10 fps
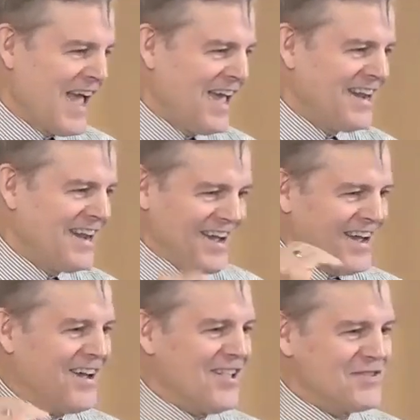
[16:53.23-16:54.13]
and
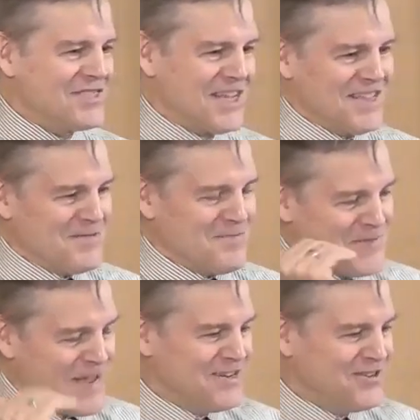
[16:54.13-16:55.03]
all of a sudden the
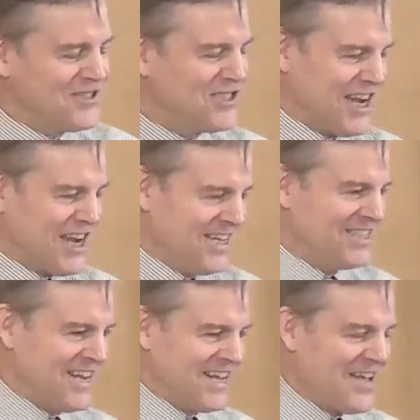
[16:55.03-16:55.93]
menus
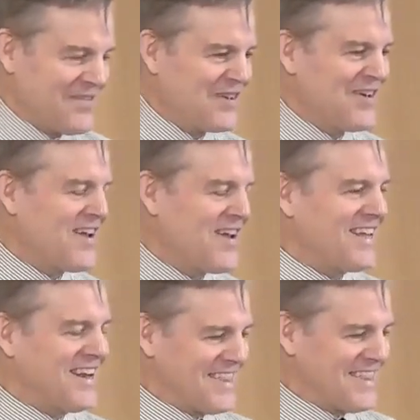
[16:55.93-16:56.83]
change, and I can't figure out how to
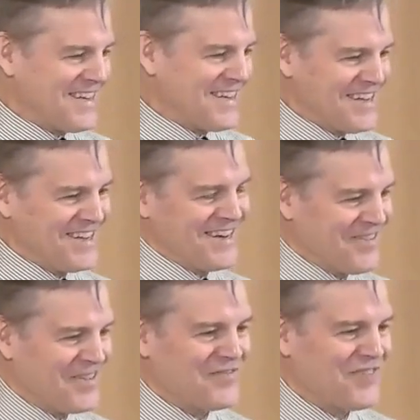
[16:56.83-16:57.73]
get anything done, and I
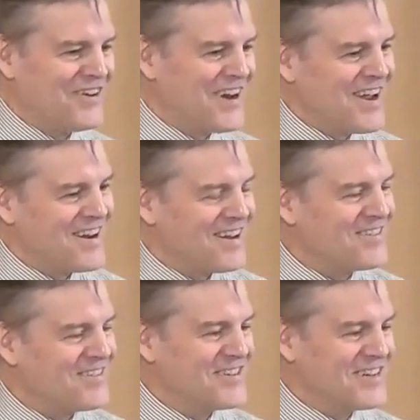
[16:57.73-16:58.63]
have to figure it out all
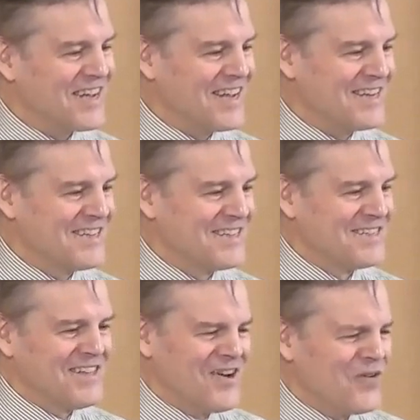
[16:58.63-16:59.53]
over again.
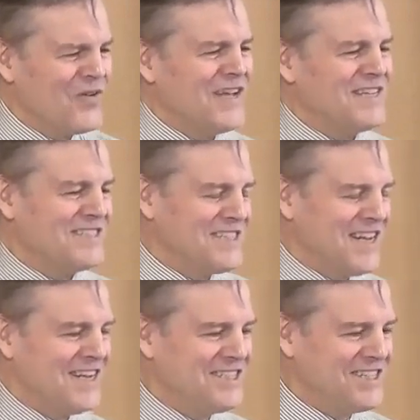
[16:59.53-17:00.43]
Always
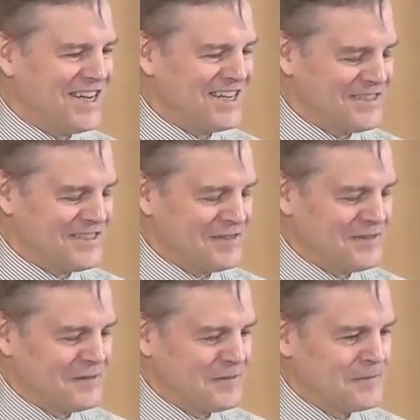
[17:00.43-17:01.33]
changing.
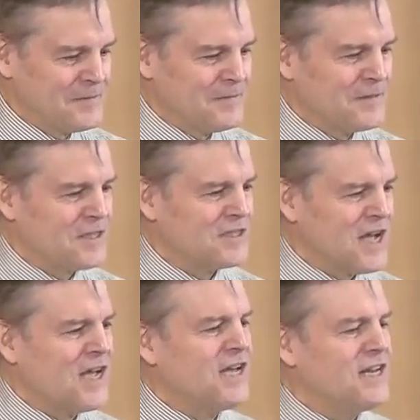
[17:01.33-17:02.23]

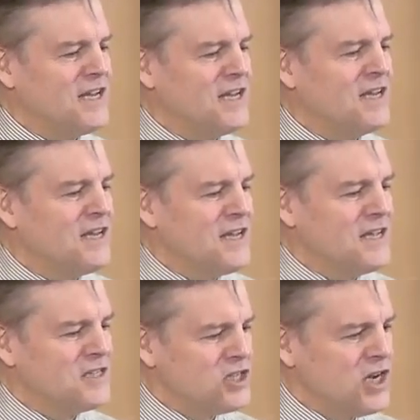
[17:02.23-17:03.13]
Society
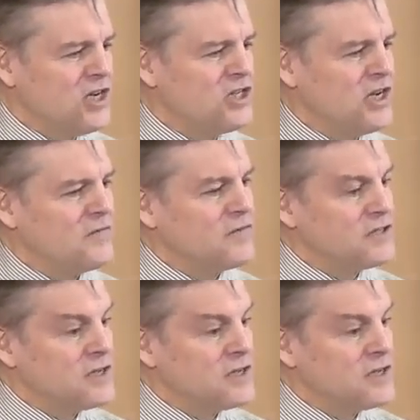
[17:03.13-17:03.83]
is changing, and for